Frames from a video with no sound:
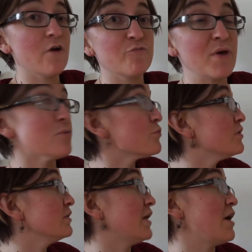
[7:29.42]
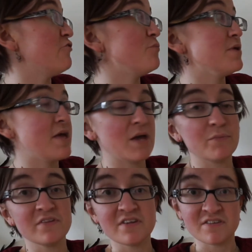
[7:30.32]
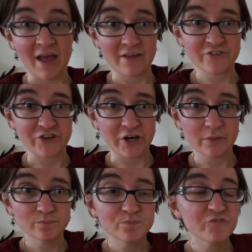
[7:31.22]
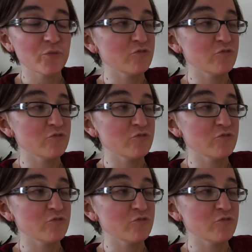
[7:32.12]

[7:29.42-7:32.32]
of my real life began with disaster from